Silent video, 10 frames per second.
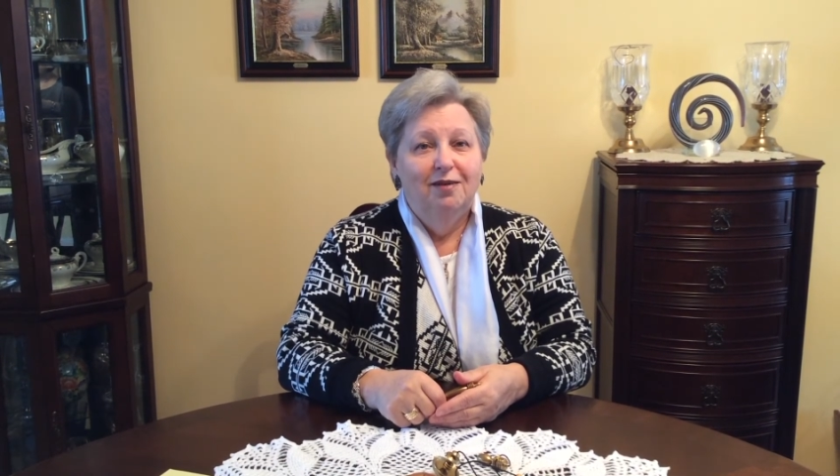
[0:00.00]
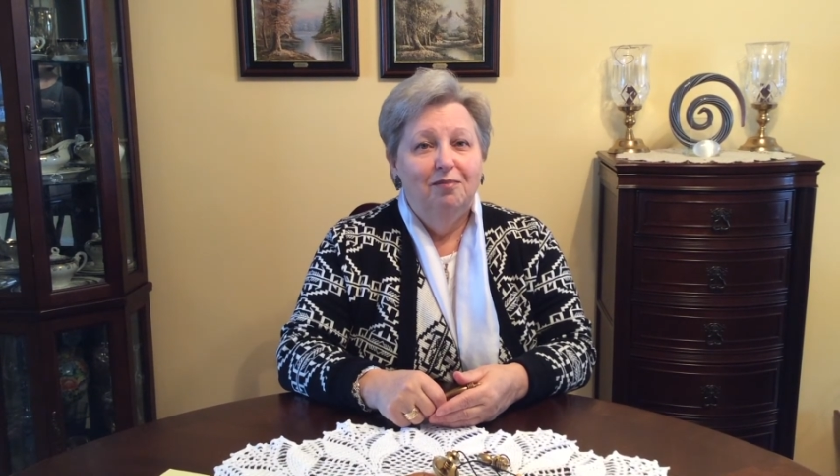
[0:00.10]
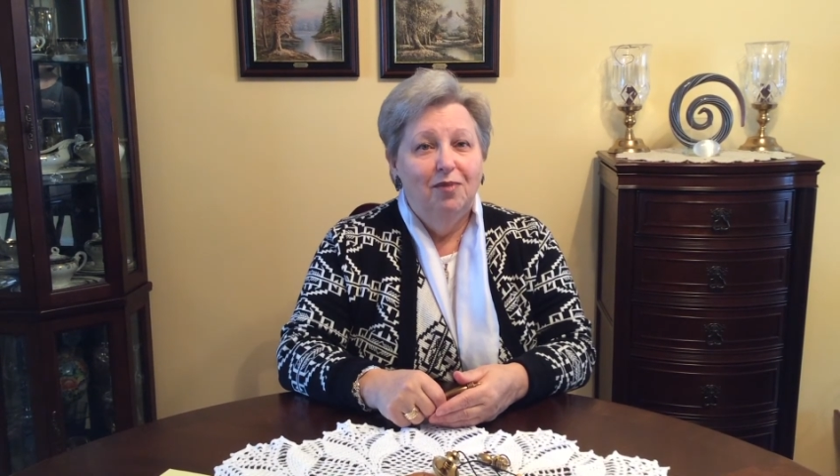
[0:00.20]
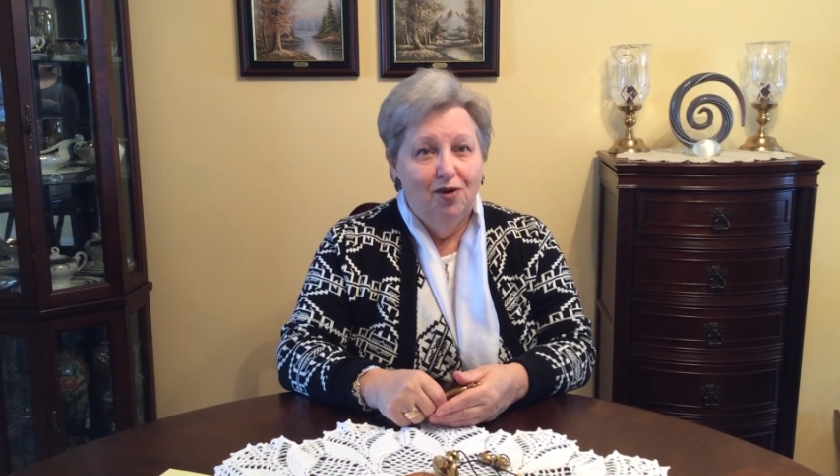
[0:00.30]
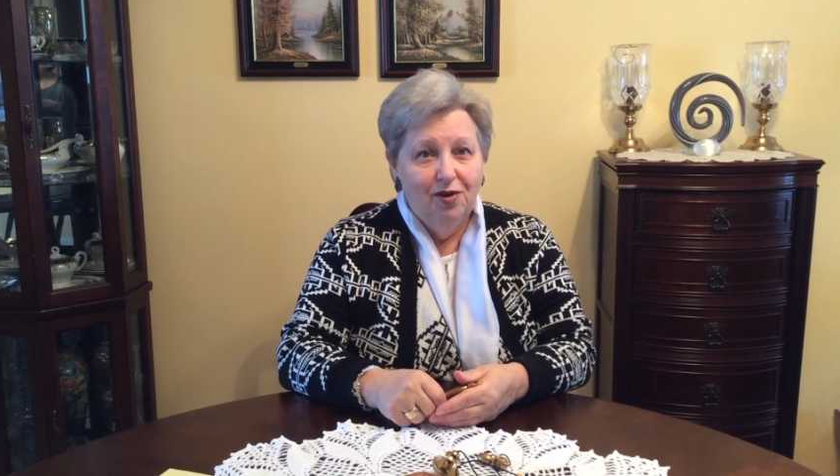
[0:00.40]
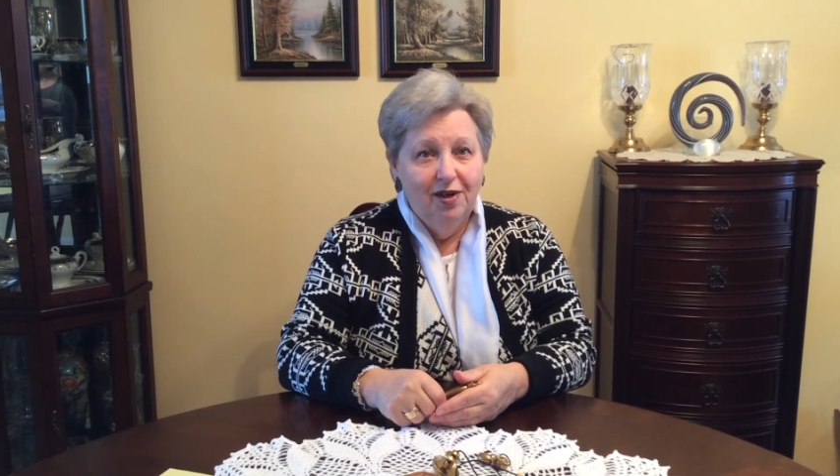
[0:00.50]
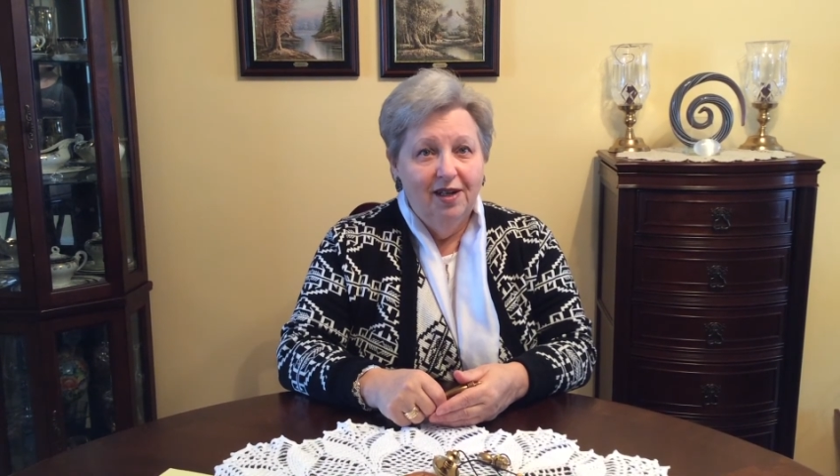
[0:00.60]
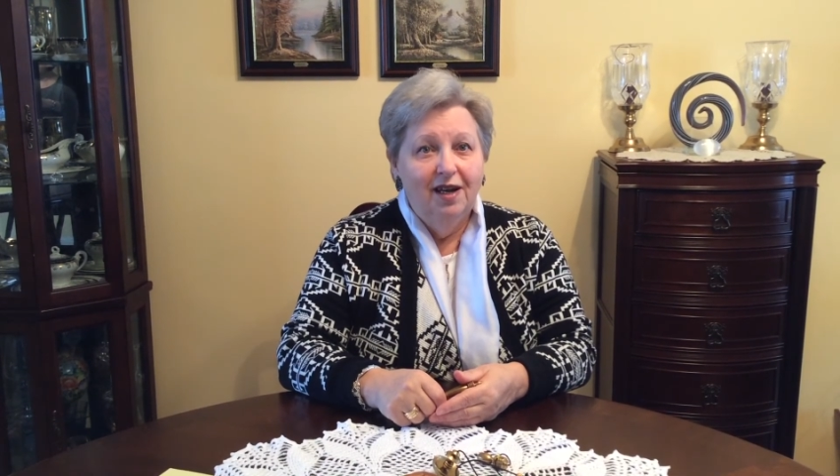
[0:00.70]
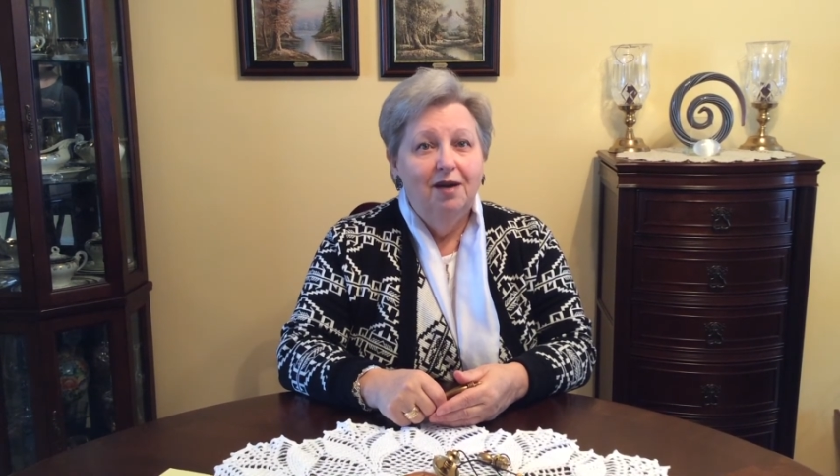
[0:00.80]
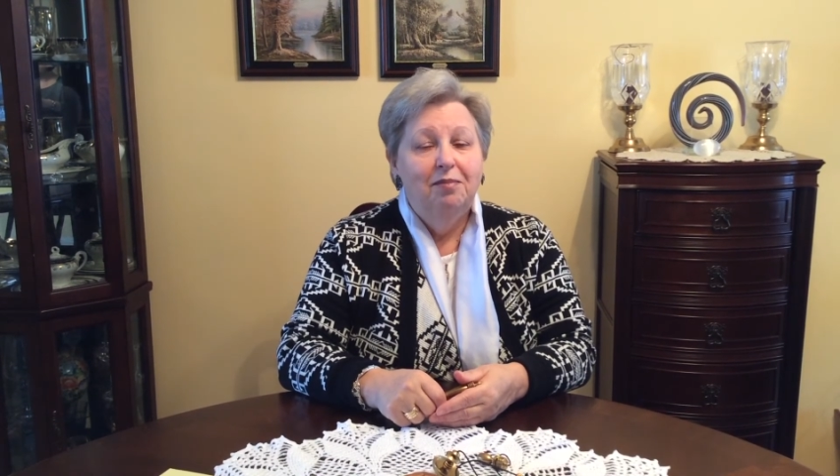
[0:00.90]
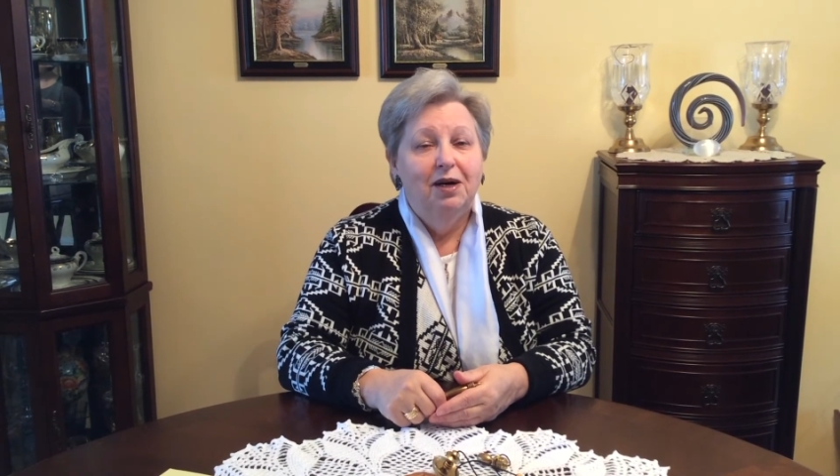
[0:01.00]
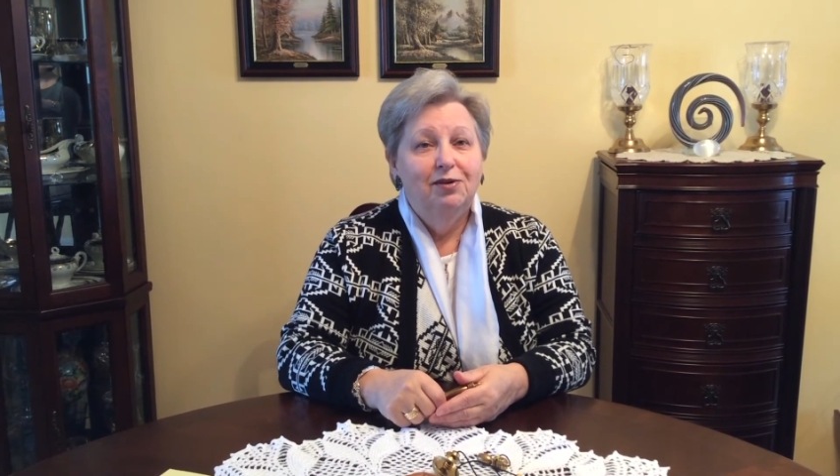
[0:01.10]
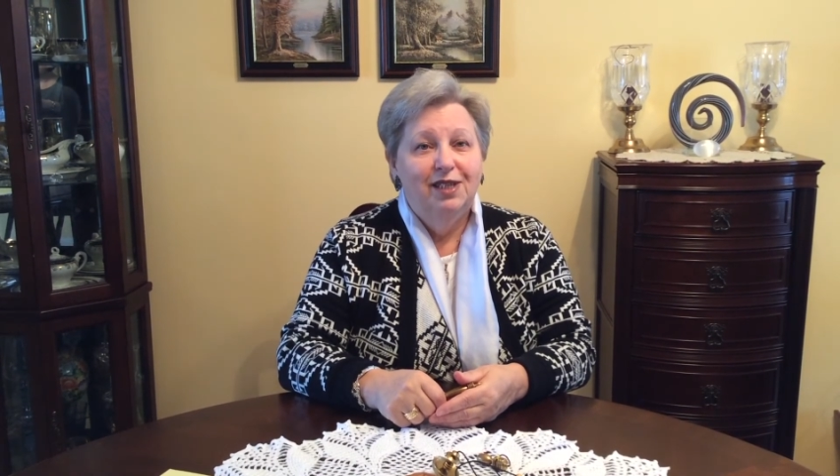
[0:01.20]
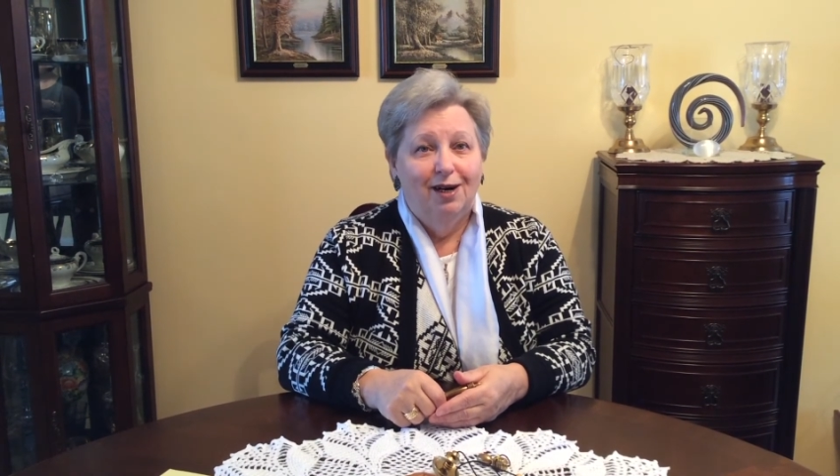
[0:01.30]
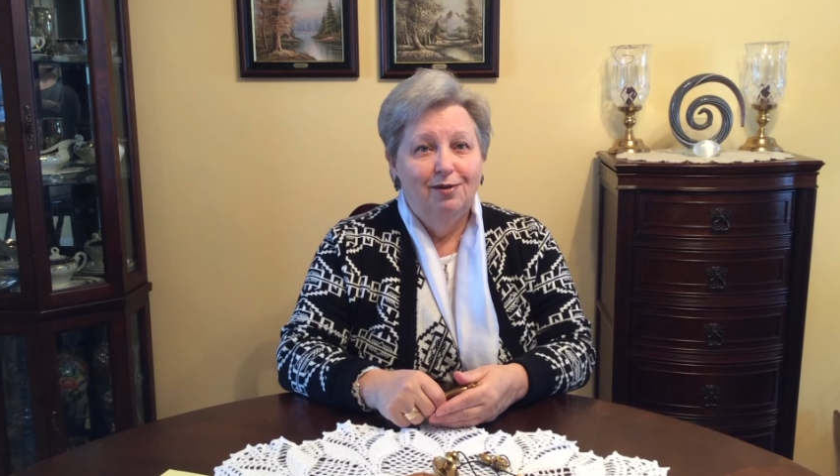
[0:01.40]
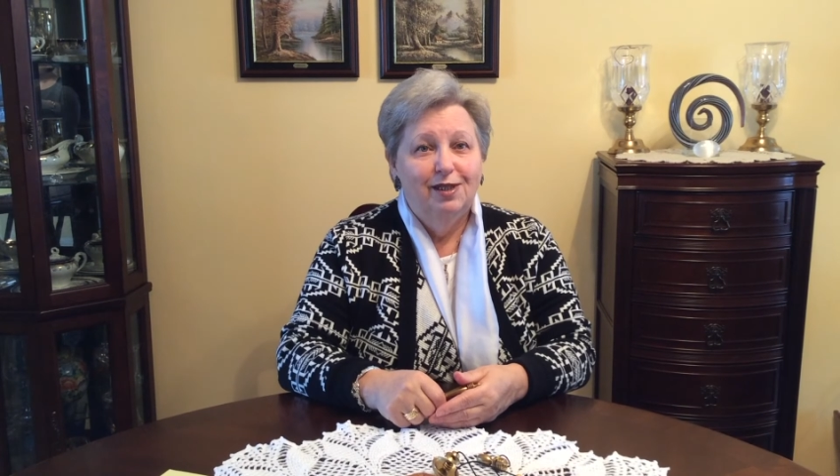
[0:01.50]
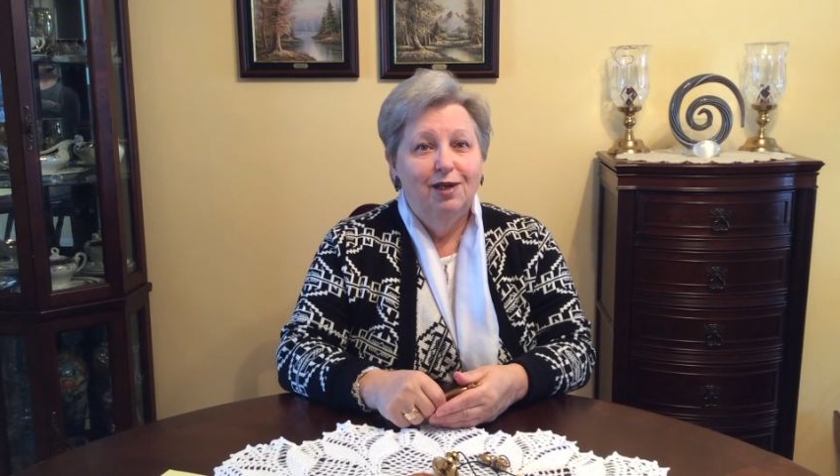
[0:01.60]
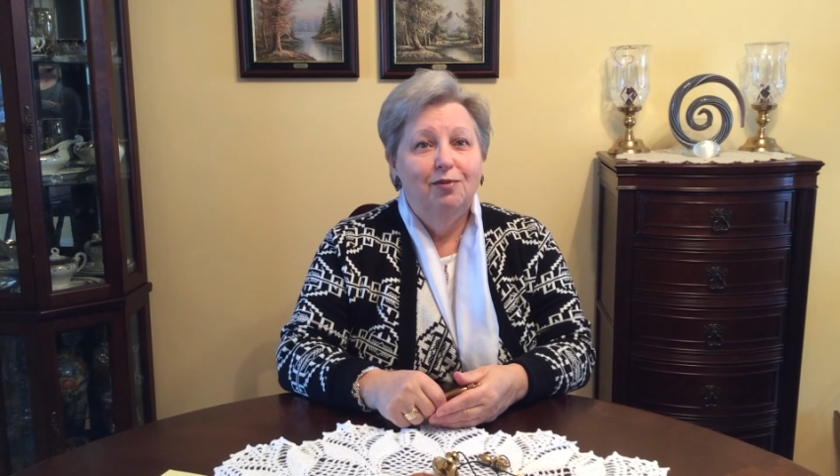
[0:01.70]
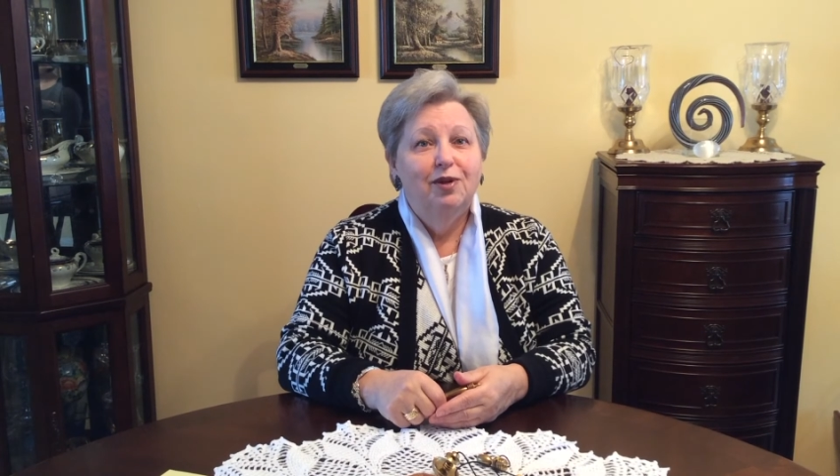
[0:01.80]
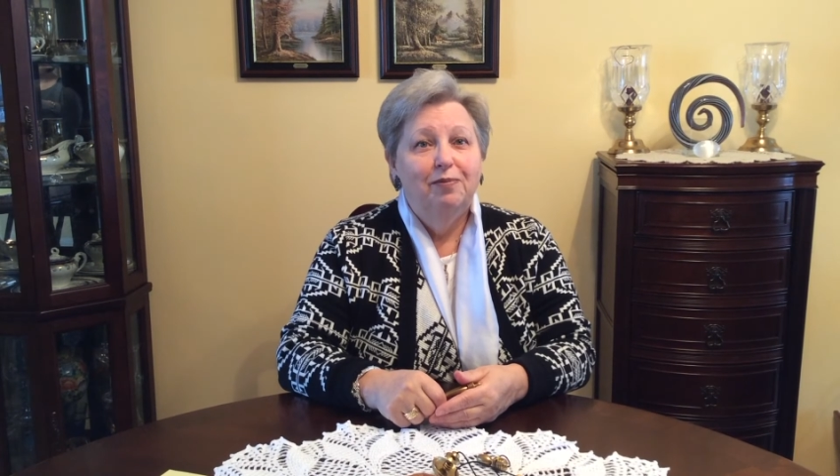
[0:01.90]
more about
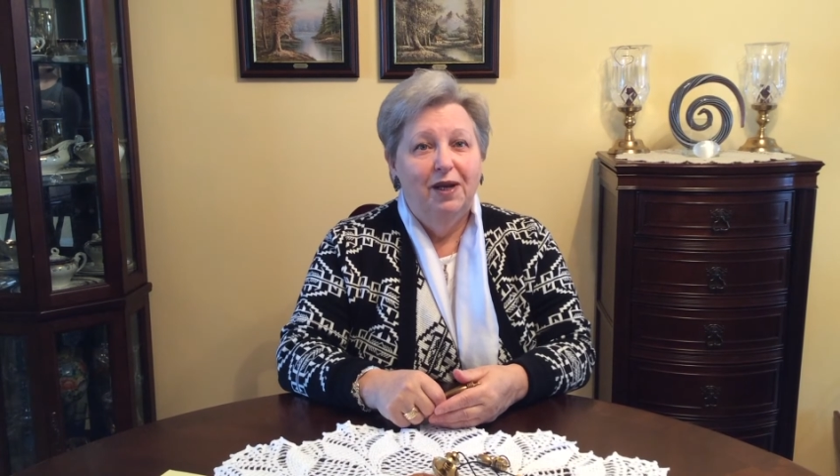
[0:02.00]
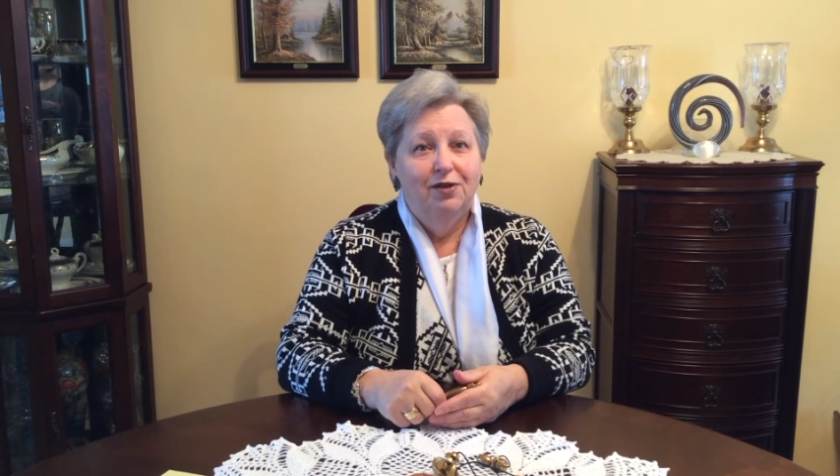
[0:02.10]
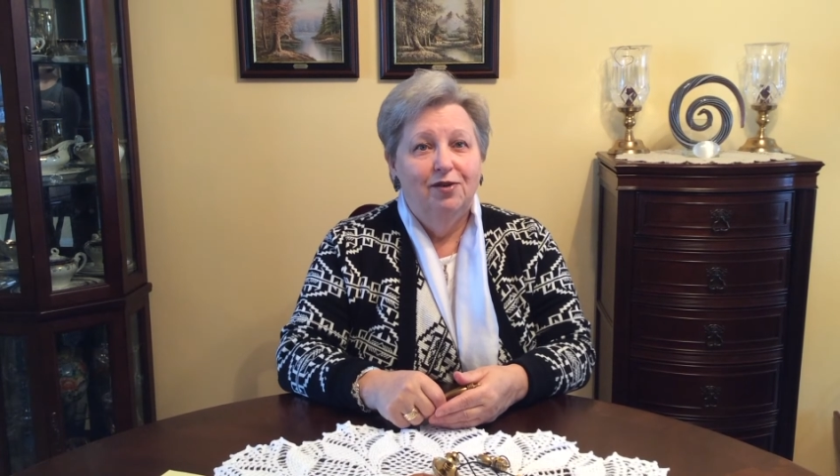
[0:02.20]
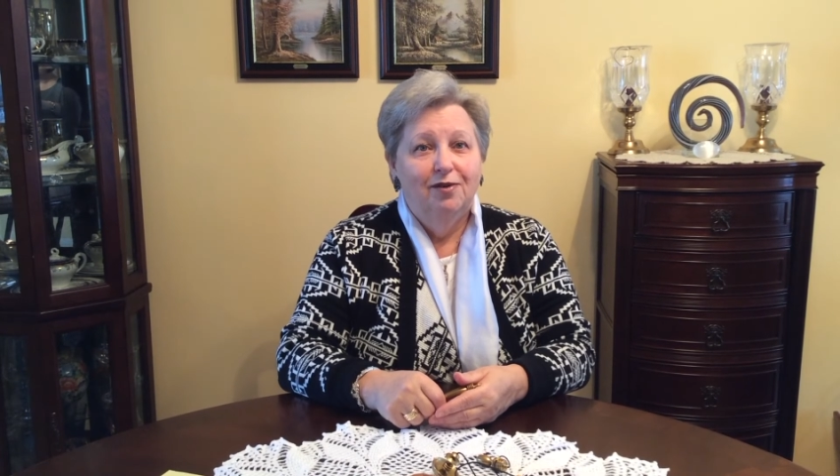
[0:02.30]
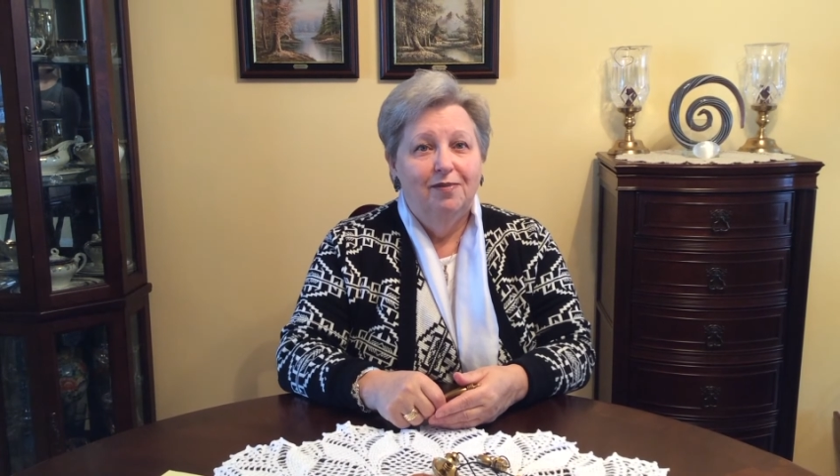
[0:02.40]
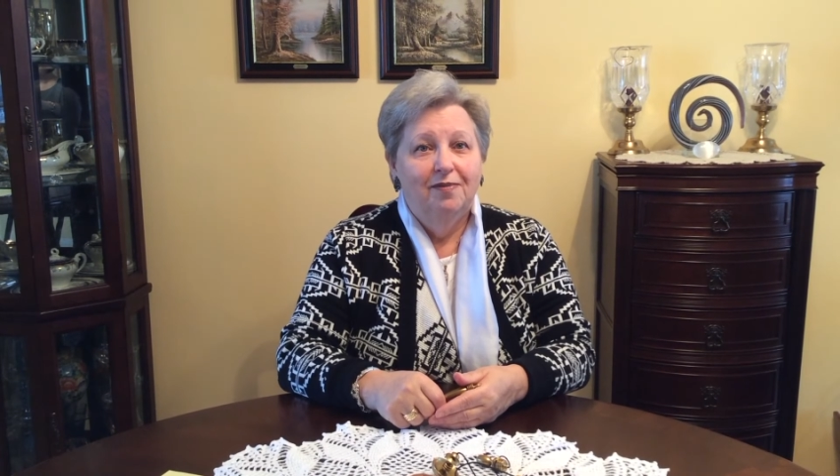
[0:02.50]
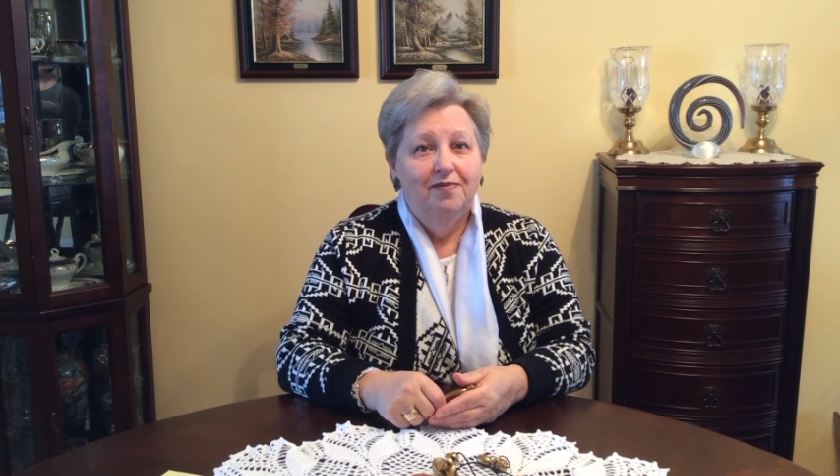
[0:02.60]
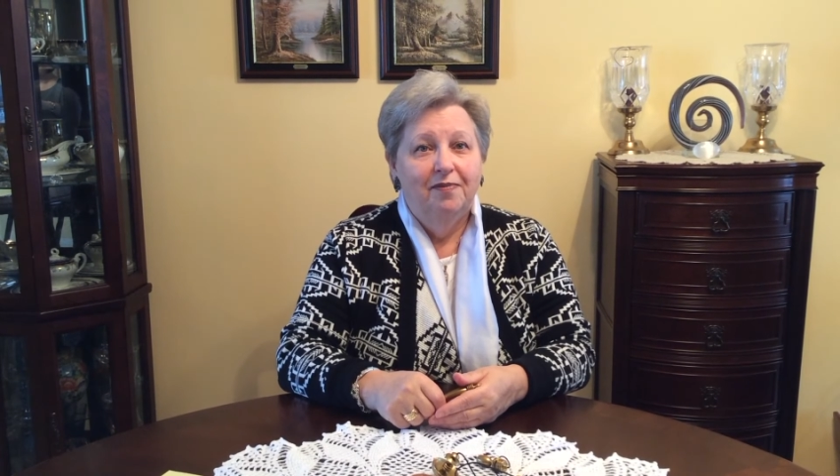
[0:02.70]
dowsing with pendulum.